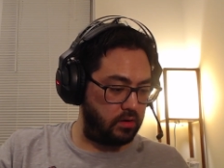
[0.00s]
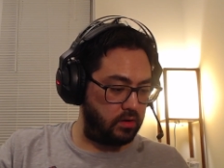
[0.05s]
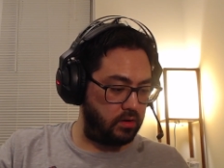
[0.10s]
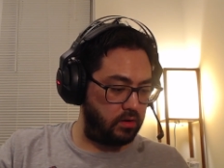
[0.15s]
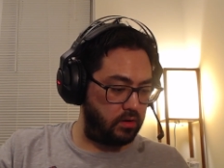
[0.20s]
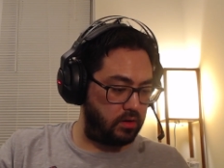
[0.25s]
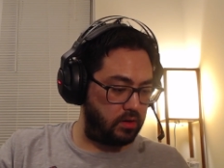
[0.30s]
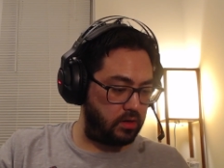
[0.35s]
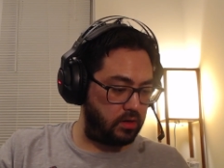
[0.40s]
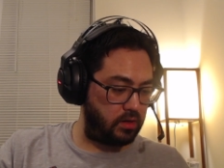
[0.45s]

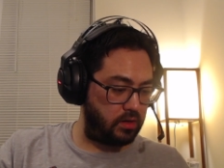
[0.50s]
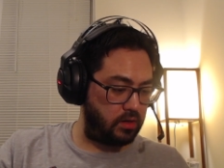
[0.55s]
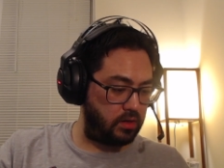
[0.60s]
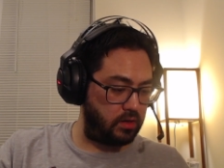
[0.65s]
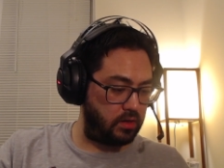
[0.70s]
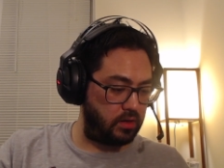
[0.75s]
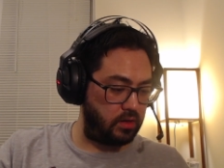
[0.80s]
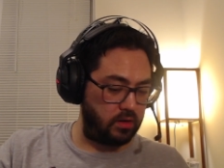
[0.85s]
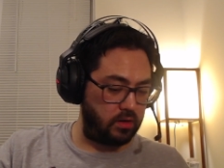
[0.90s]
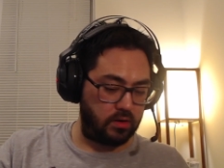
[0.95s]
Okay.
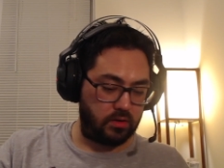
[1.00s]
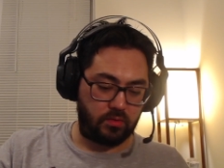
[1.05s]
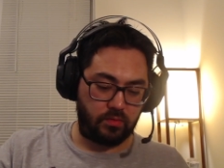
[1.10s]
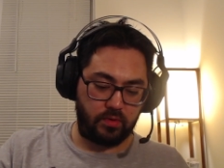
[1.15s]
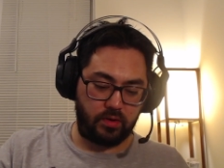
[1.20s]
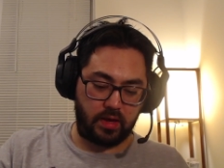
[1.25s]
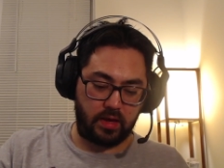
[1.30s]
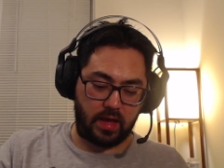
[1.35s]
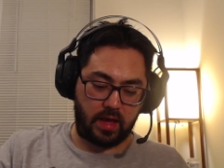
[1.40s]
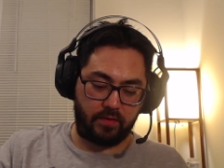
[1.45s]

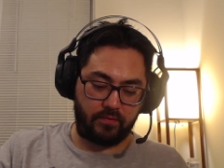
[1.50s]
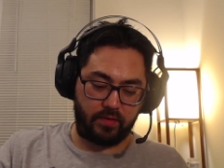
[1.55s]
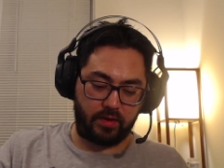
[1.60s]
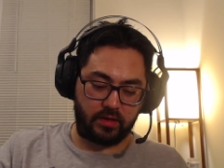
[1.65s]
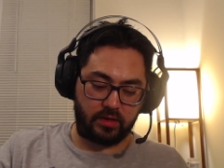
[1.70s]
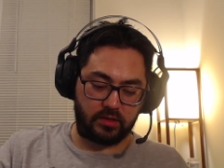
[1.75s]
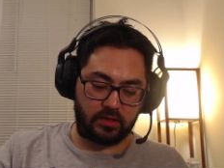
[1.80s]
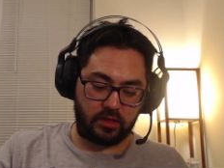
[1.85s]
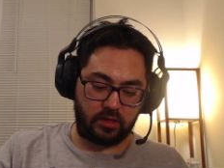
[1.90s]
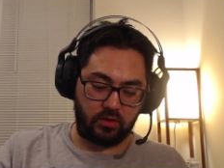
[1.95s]
We have
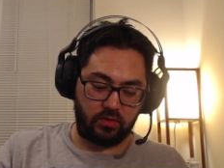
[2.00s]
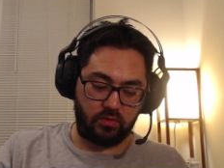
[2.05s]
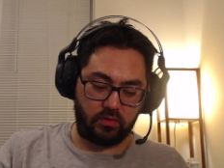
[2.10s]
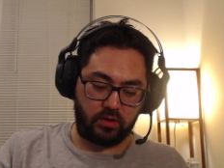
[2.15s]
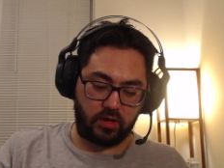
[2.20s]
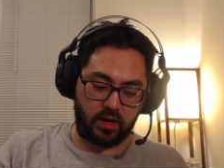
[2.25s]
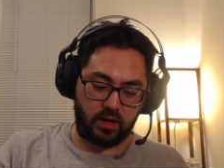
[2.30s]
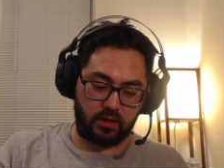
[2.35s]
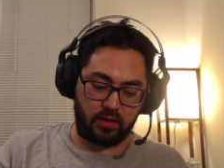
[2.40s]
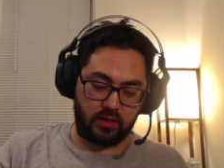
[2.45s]
this
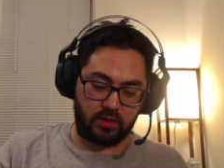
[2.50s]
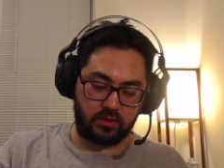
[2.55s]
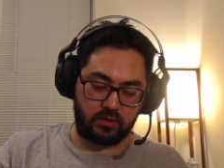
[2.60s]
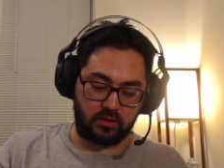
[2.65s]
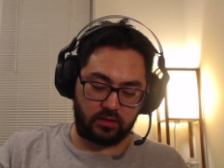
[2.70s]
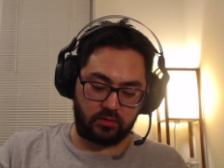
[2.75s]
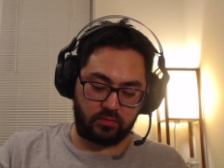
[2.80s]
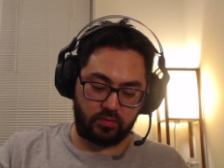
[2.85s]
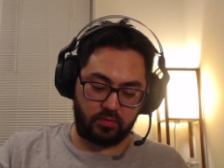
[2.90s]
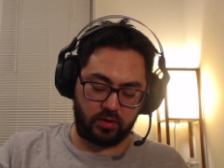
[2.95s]

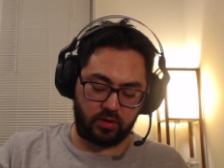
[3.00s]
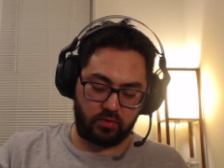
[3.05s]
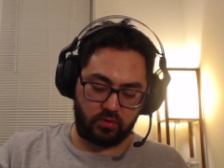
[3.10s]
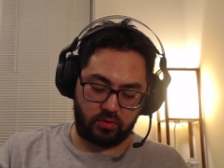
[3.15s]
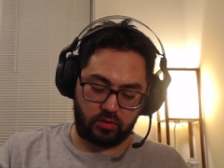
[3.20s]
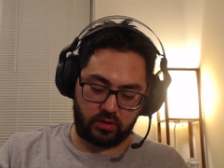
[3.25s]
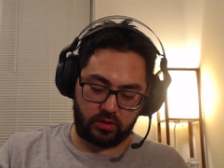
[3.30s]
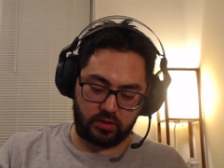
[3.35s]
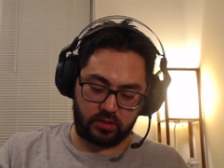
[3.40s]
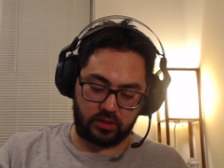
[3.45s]
looks pretty
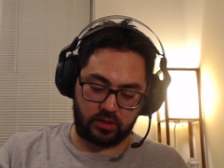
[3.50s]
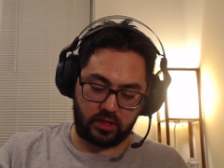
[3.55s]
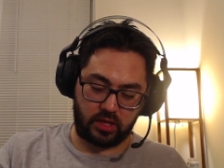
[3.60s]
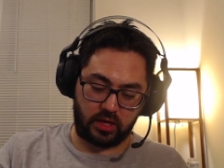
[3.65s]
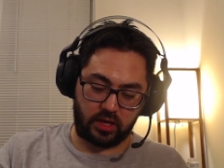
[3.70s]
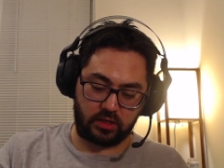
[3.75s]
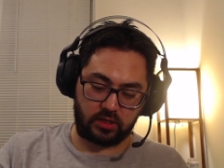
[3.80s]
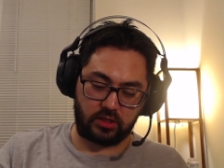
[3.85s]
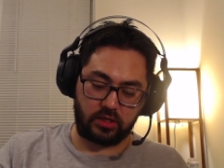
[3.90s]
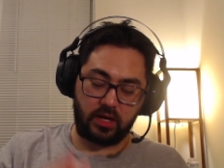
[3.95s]
cool. A
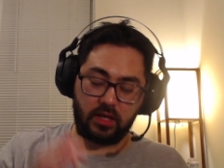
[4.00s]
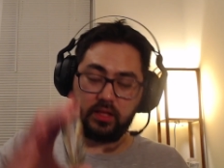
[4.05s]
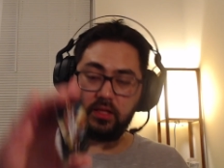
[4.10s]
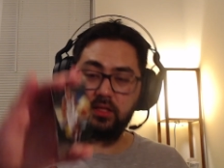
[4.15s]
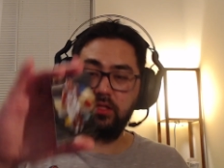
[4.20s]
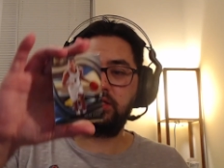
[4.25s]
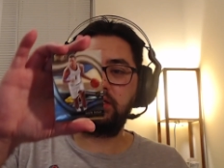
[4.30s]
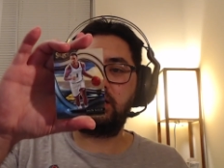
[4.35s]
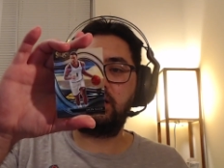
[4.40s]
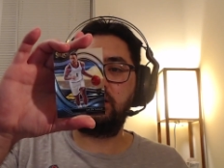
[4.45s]
Select
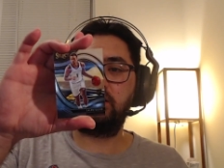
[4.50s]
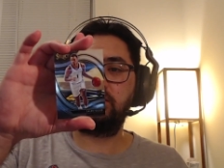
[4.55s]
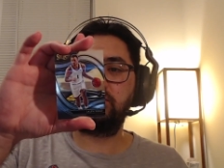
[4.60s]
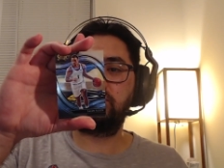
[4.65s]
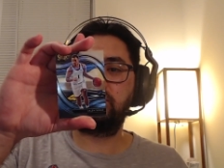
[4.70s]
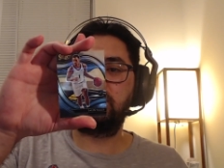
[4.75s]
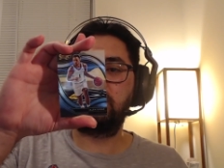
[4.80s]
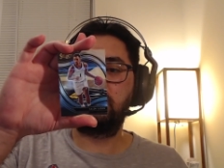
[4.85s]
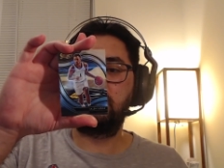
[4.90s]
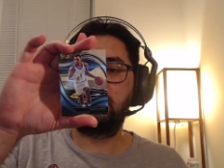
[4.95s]
Jalen
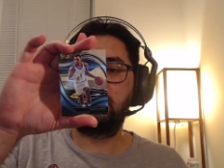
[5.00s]
Suggs.